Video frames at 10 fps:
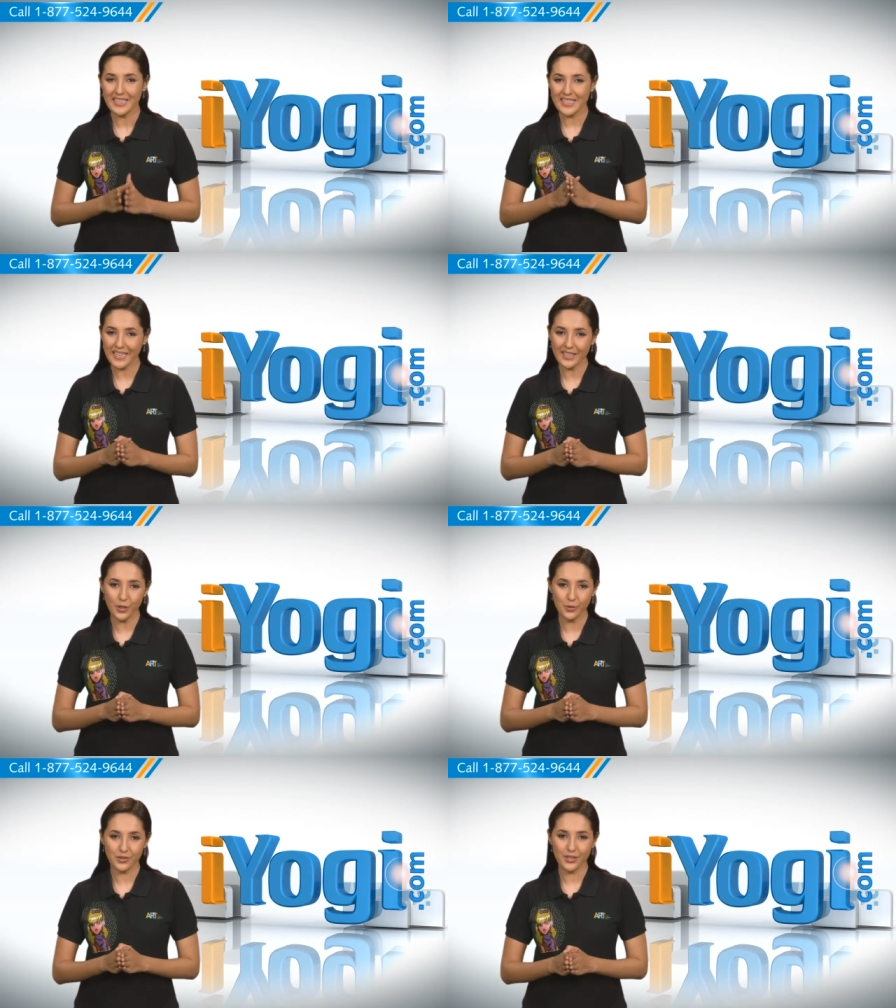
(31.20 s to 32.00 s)
Take
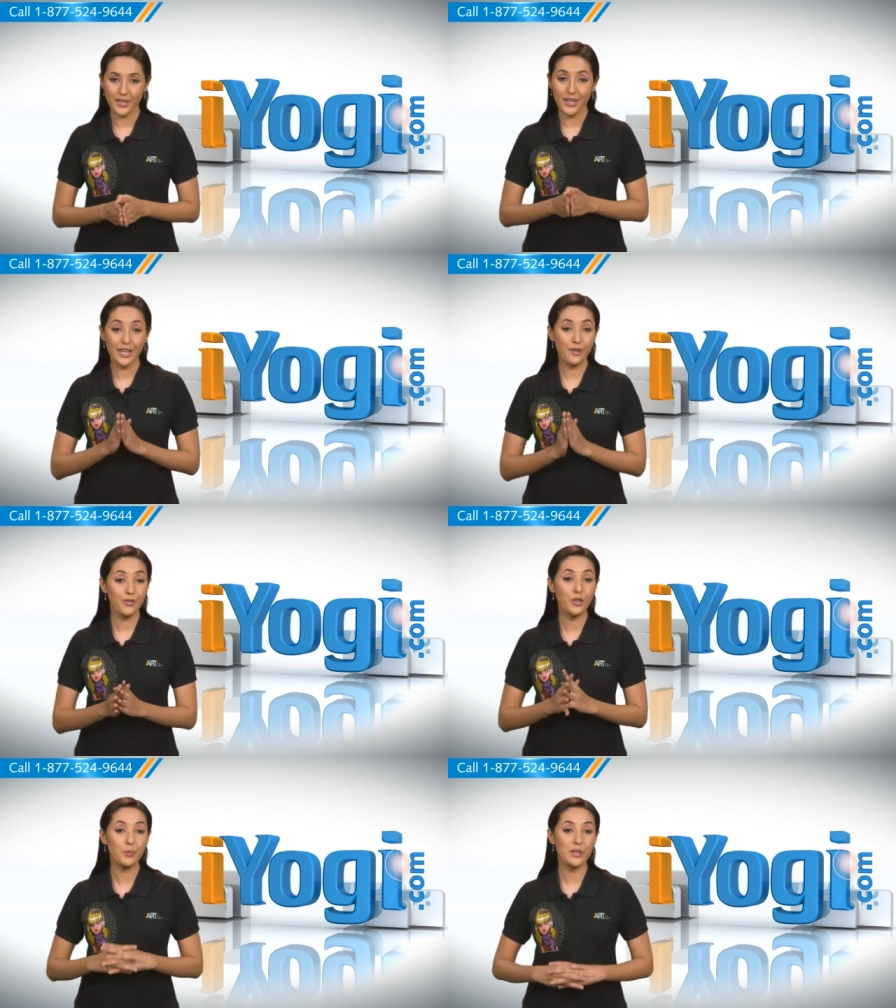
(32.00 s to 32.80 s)
note,
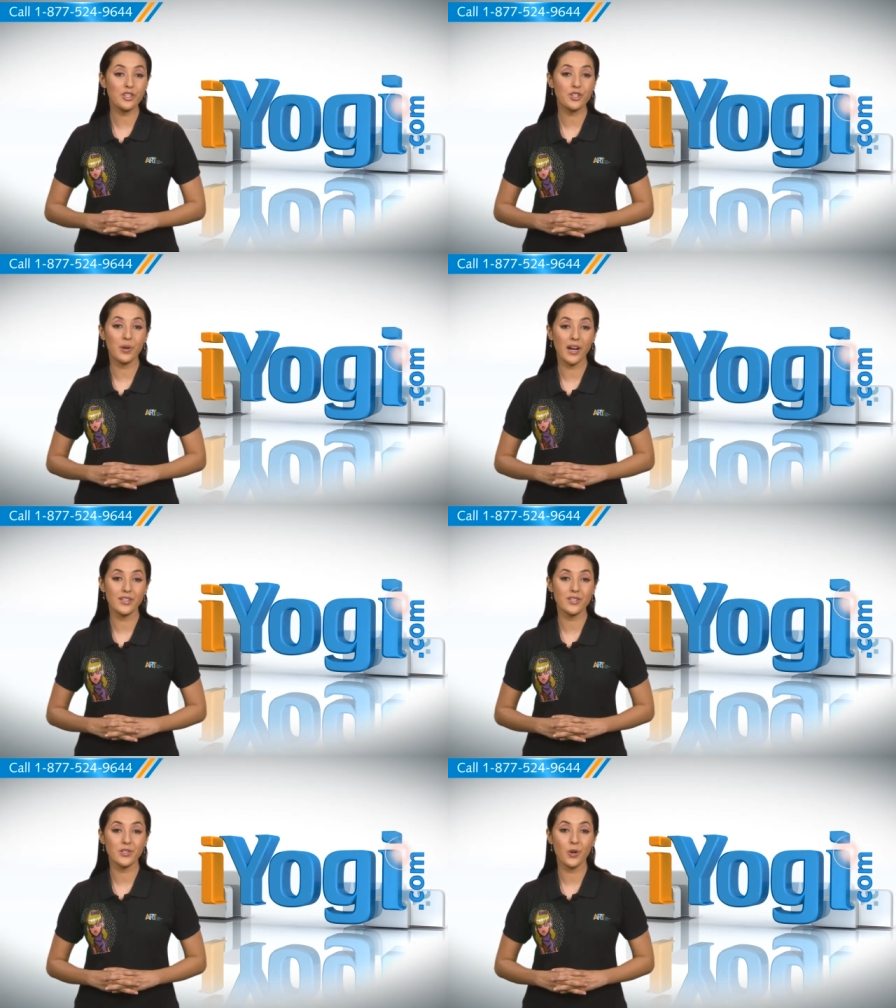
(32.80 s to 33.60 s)
if you wish to
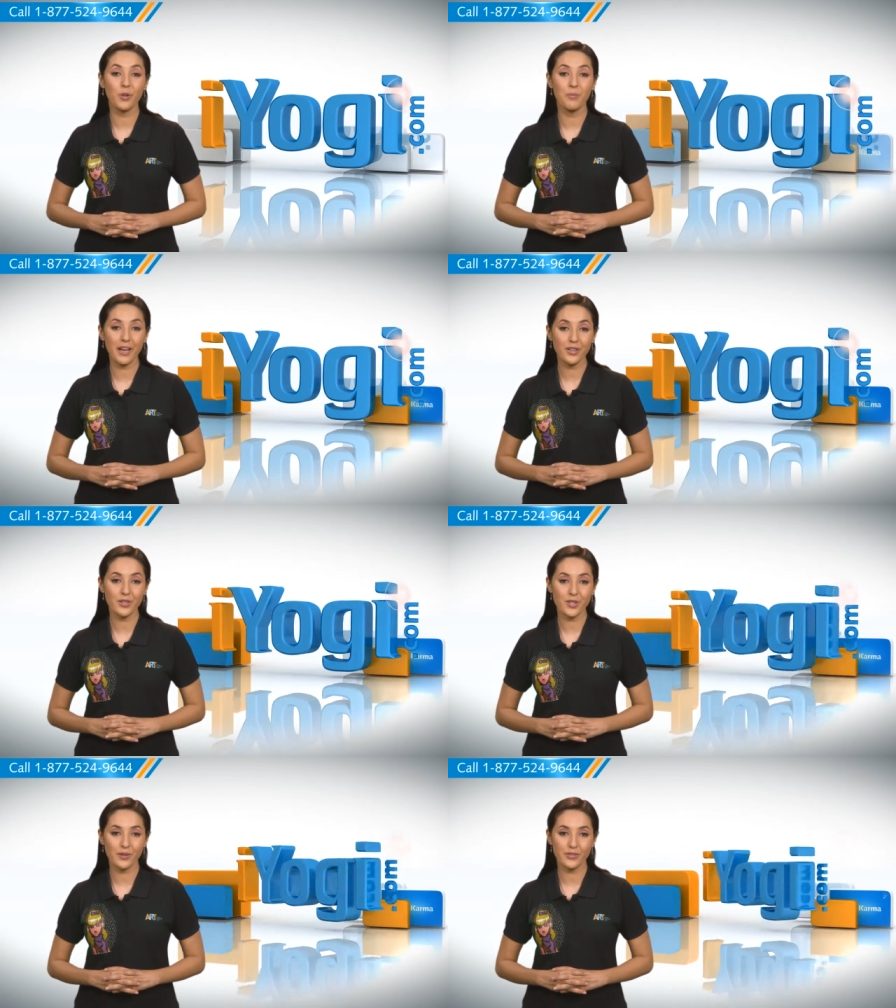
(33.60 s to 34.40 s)
uninstall
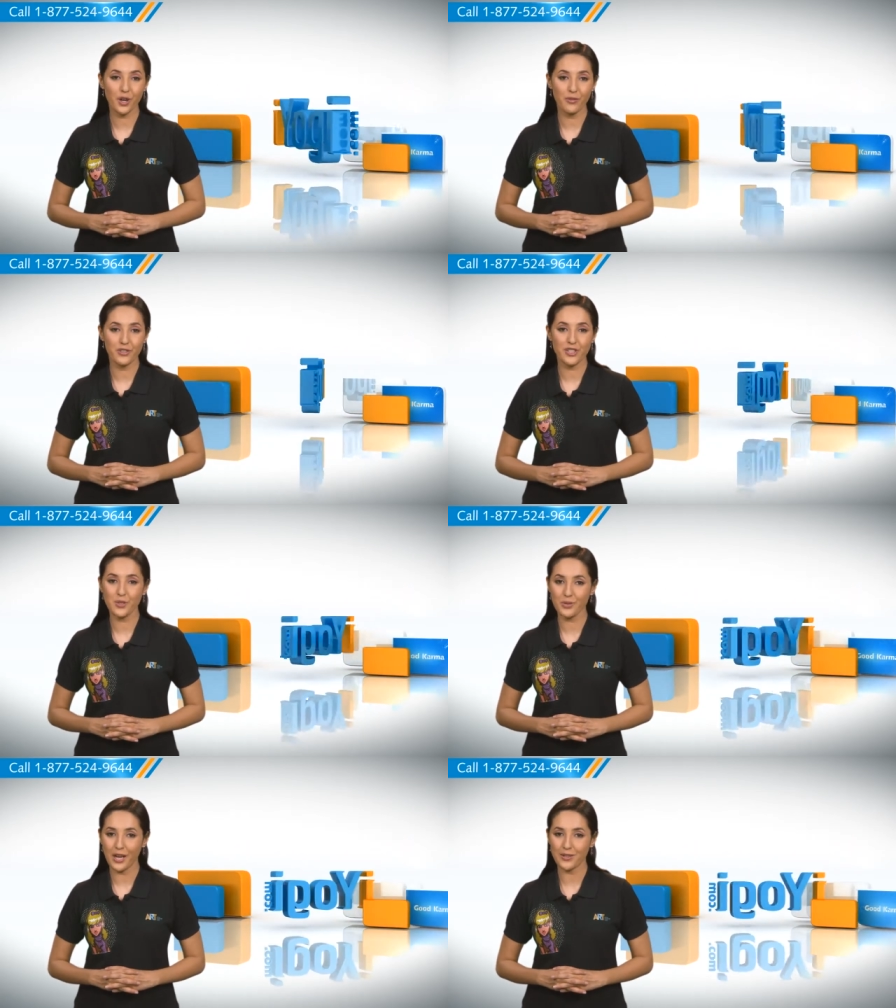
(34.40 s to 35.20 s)
Microsoft Office
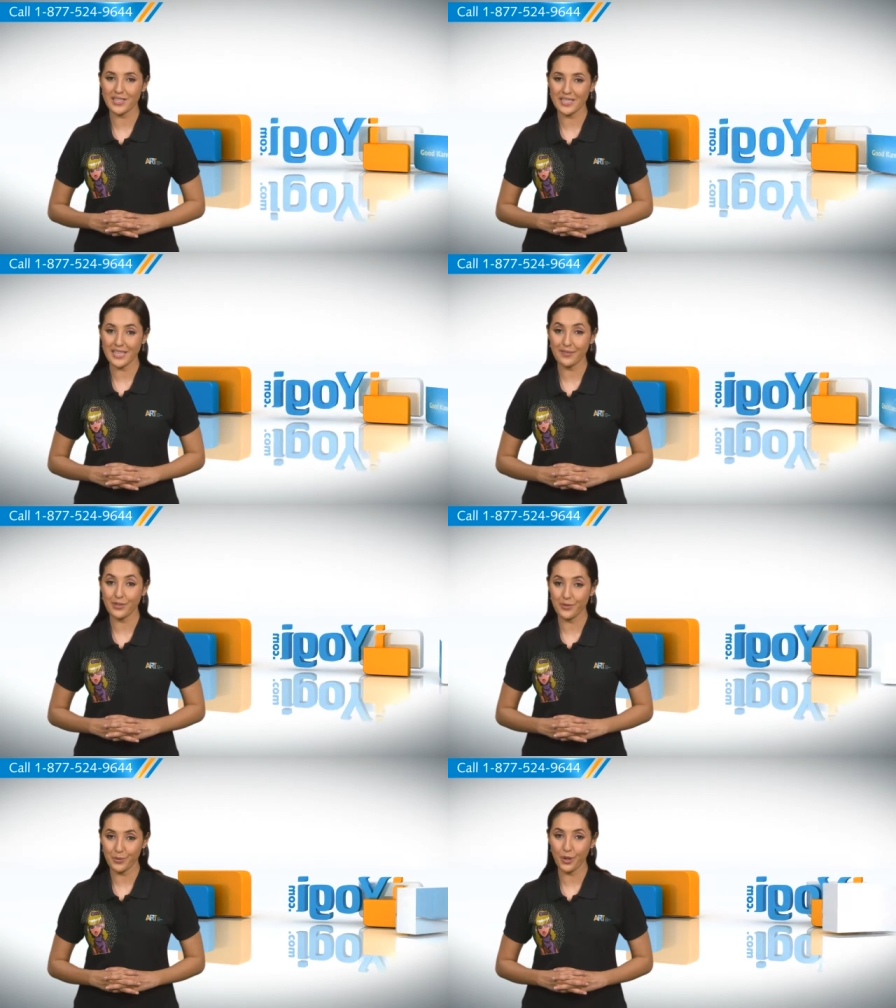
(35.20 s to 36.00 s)

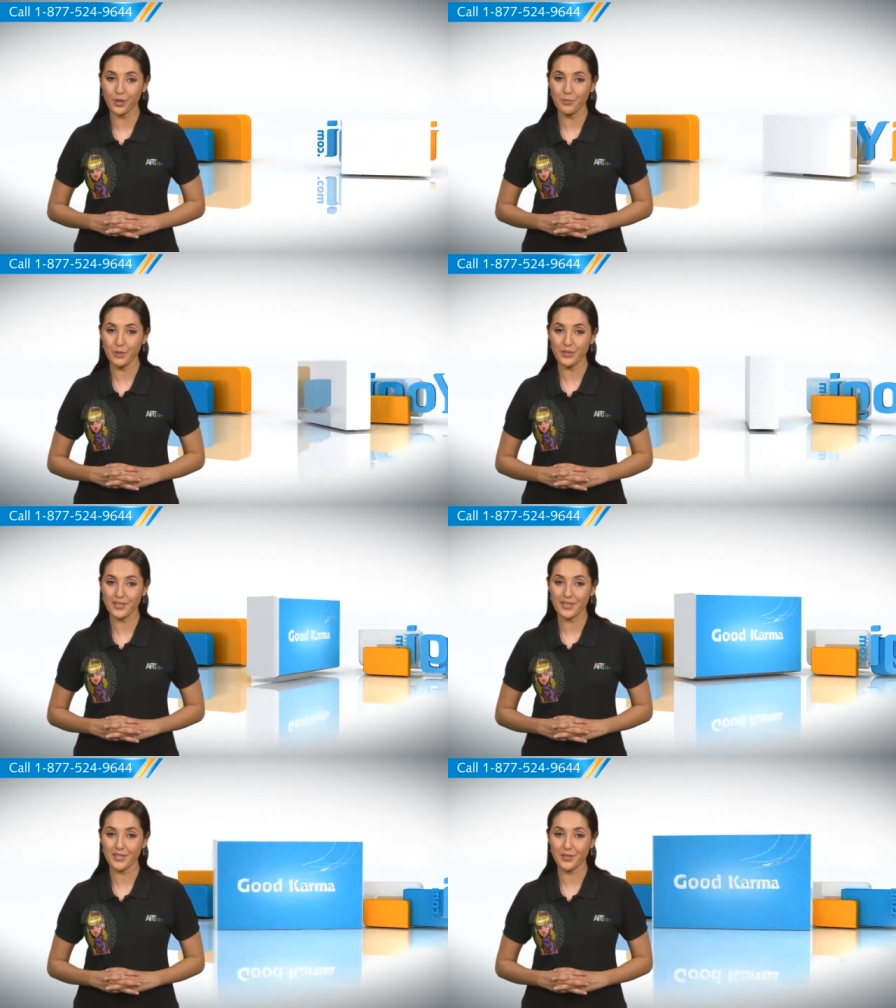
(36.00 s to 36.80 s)
2007 from your computer
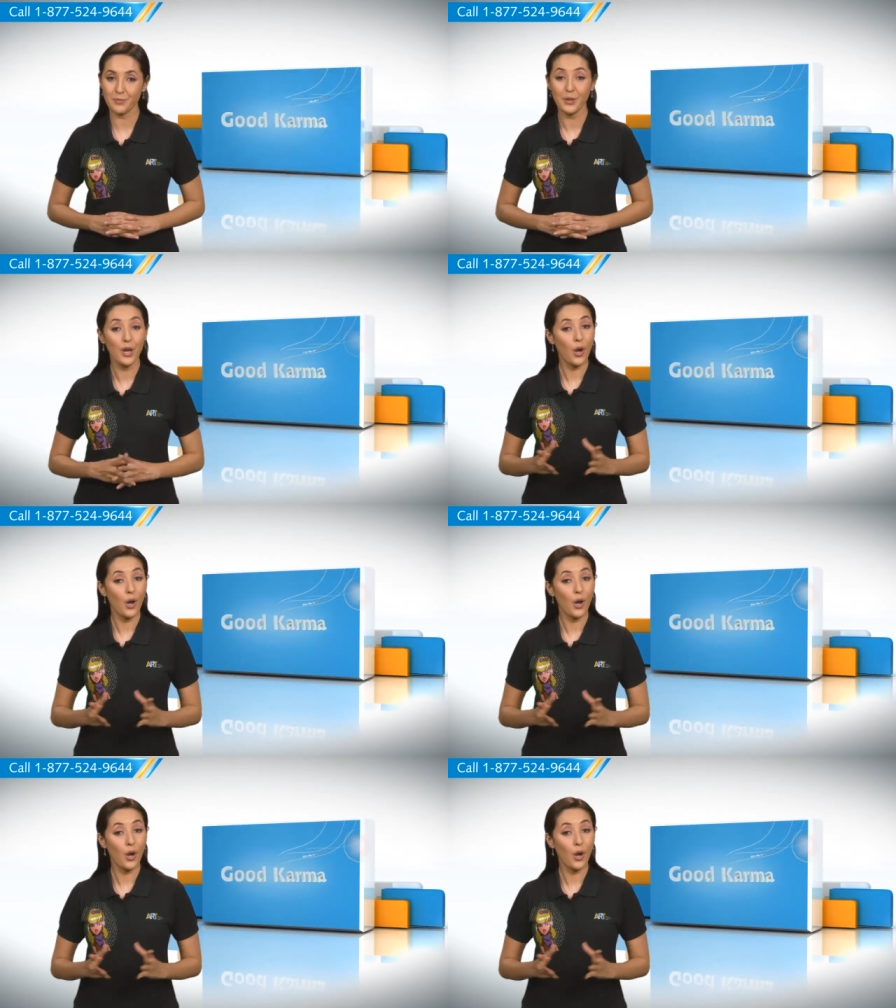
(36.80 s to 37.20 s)
system,